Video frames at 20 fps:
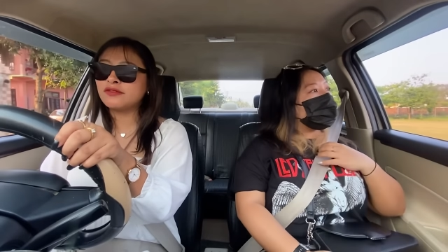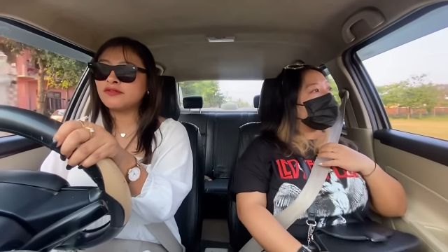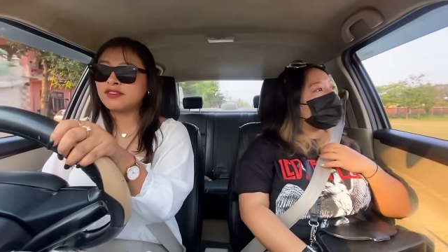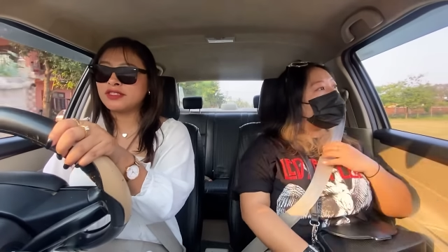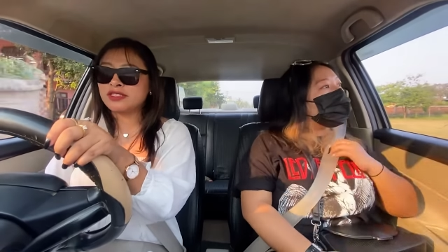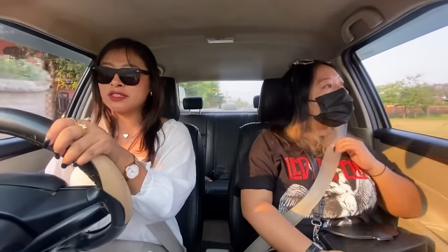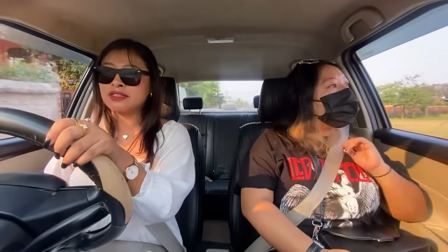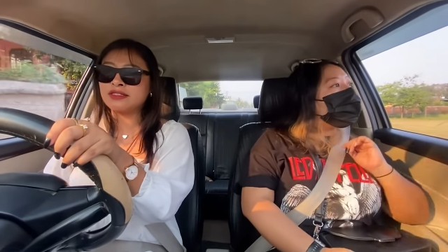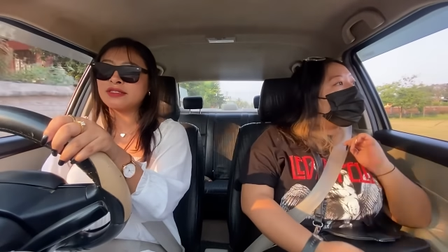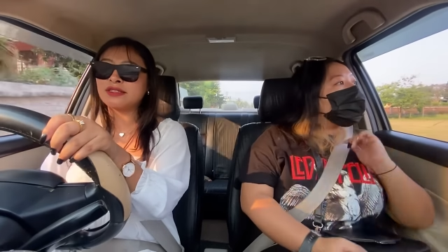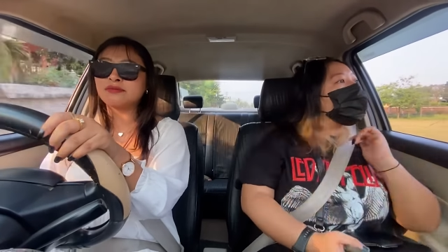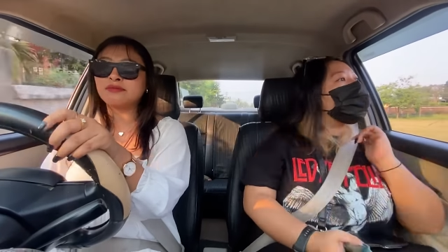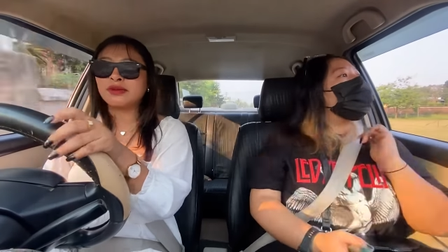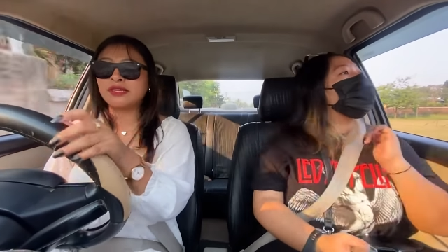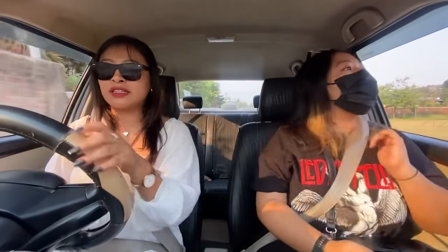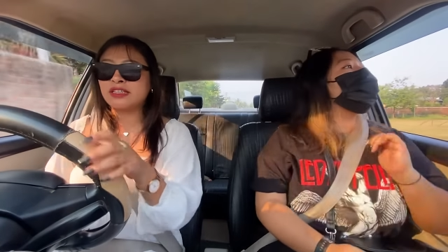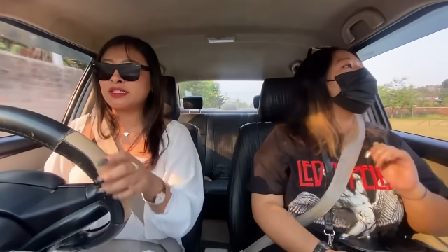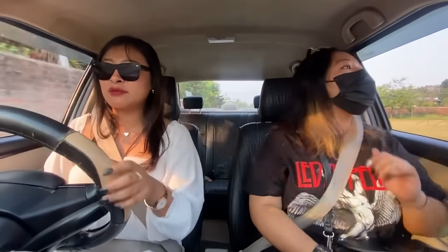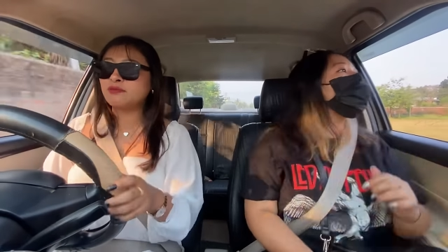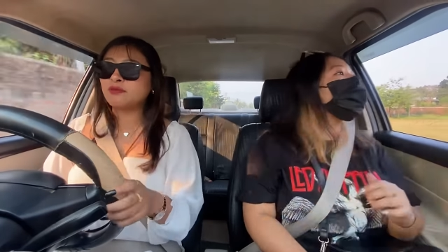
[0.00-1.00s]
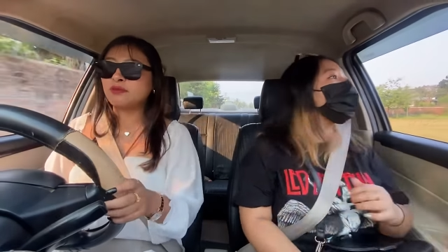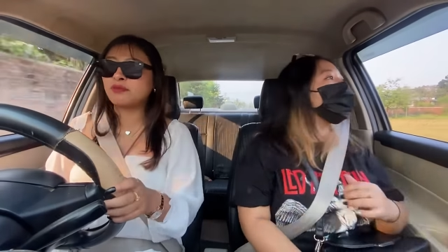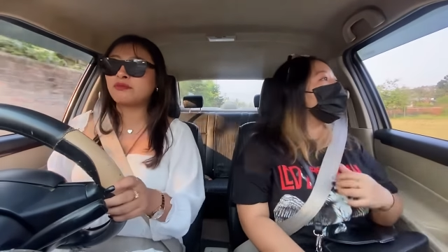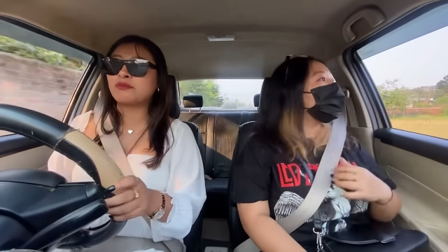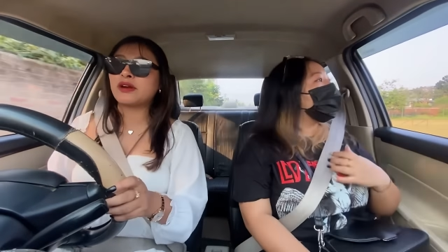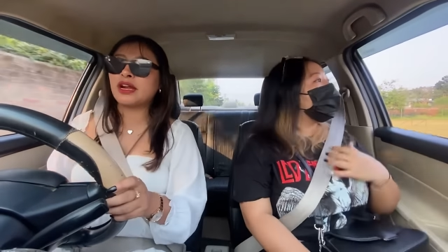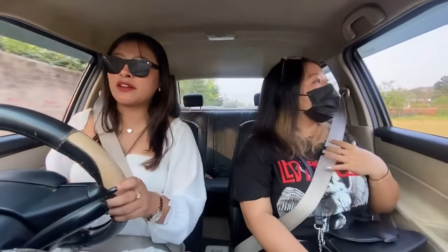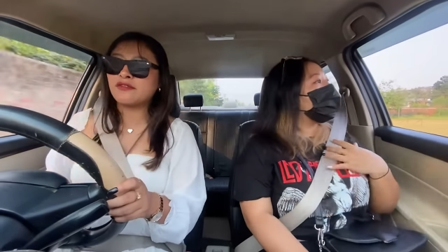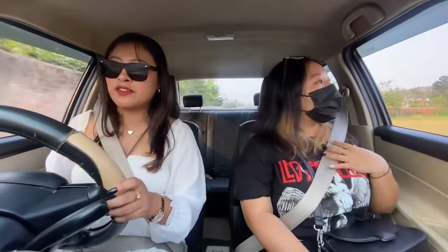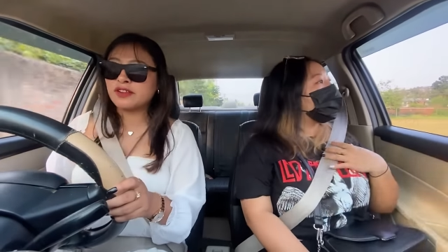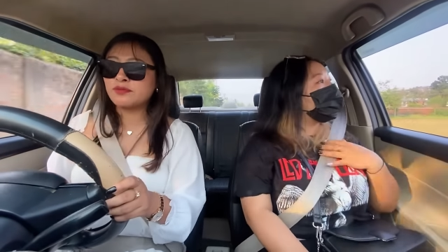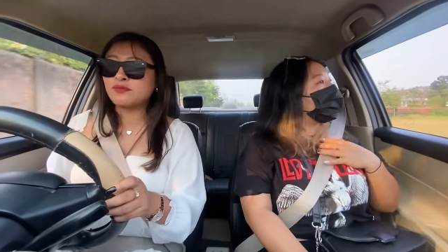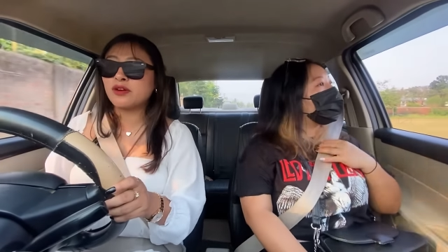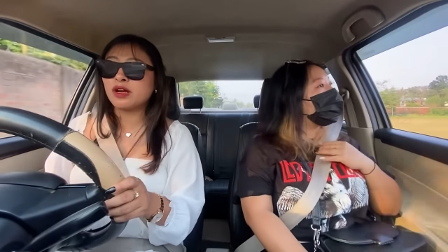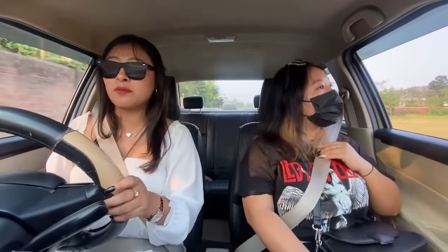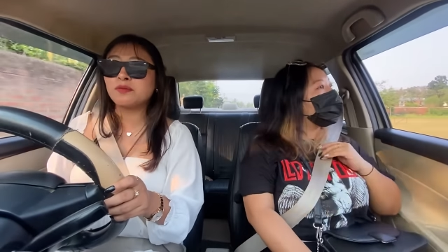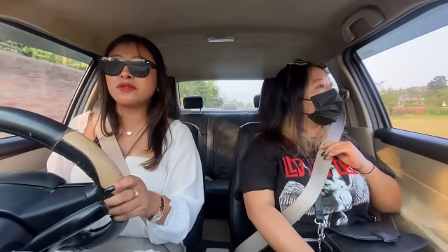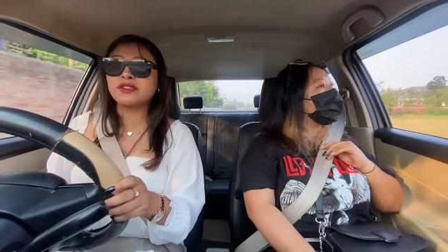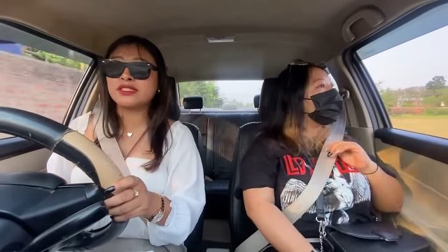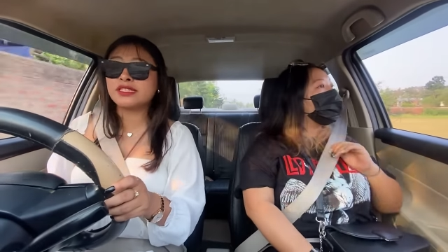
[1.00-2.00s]
visit somebody's private
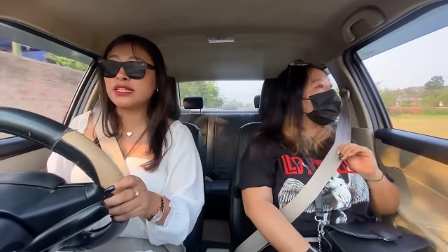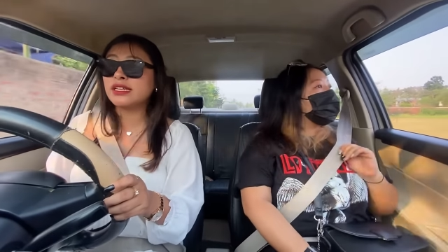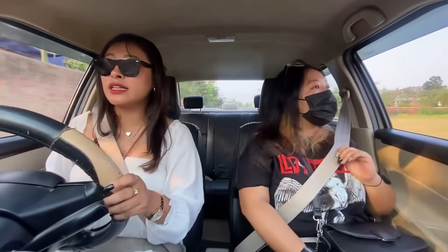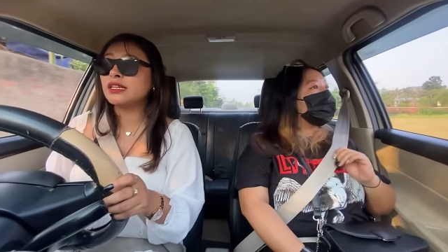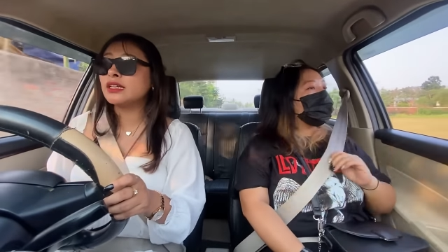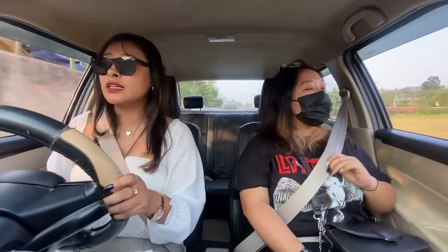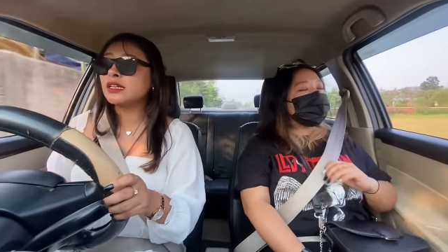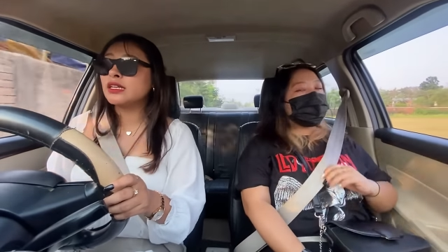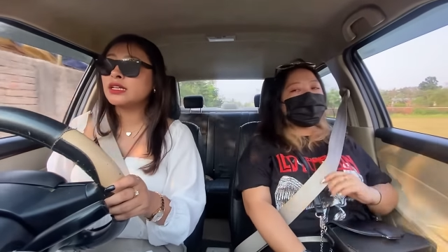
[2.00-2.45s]
property,